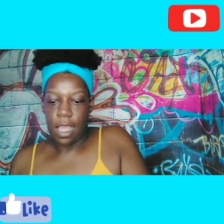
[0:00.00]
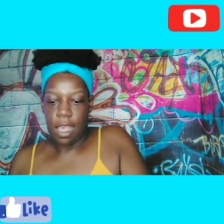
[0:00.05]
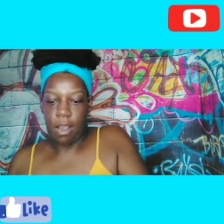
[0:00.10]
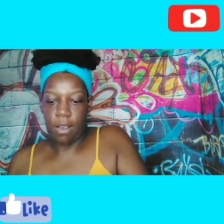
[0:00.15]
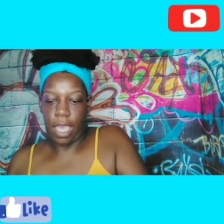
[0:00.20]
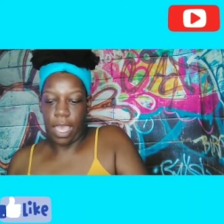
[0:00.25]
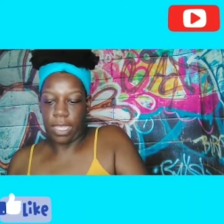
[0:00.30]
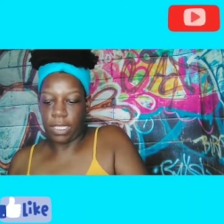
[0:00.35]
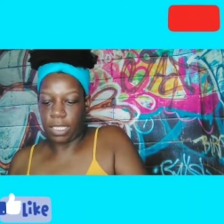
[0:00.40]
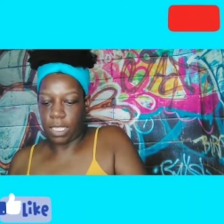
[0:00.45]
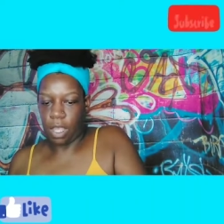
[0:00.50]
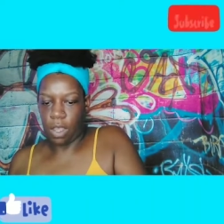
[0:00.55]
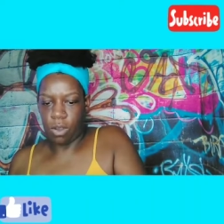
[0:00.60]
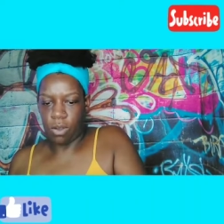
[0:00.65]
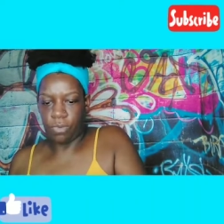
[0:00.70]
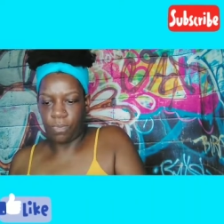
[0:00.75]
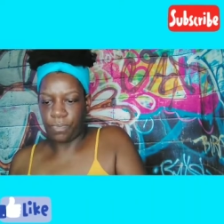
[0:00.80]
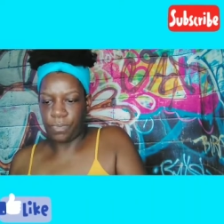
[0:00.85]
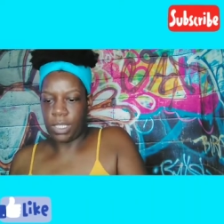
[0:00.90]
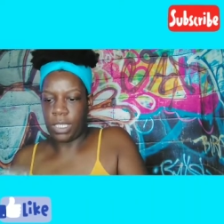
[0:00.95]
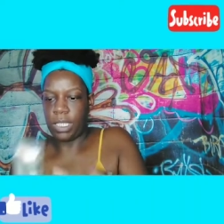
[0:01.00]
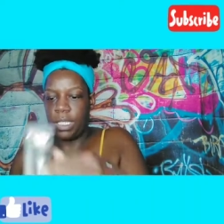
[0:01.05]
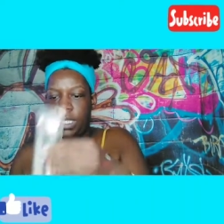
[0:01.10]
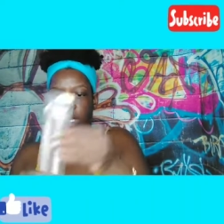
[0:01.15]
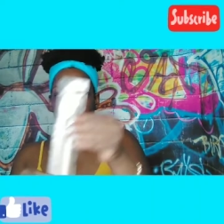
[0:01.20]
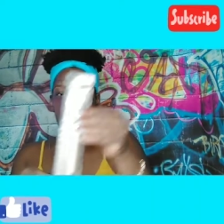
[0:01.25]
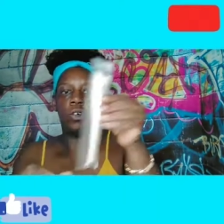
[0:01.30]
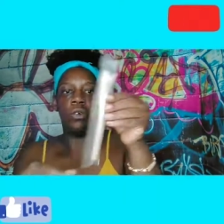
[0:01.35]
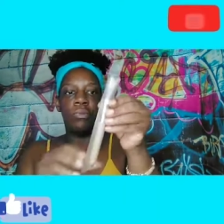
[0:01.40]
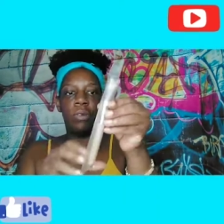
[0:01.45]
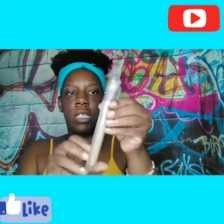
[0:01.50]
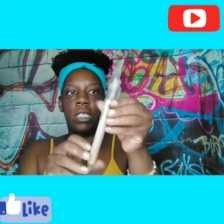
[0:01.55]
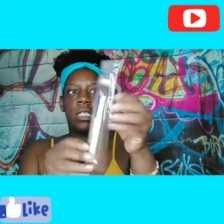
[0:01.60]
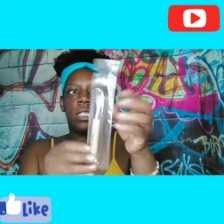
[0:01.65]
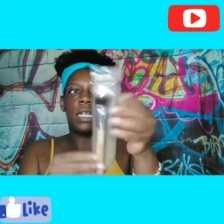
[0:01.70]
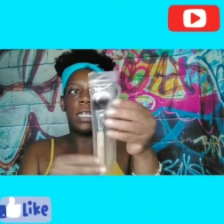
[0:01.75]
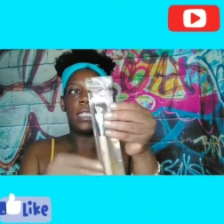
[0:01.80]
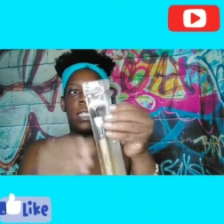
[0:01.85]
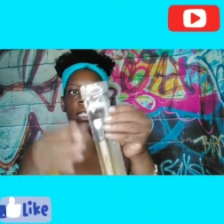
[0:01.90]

Okay, so this is a new brush that I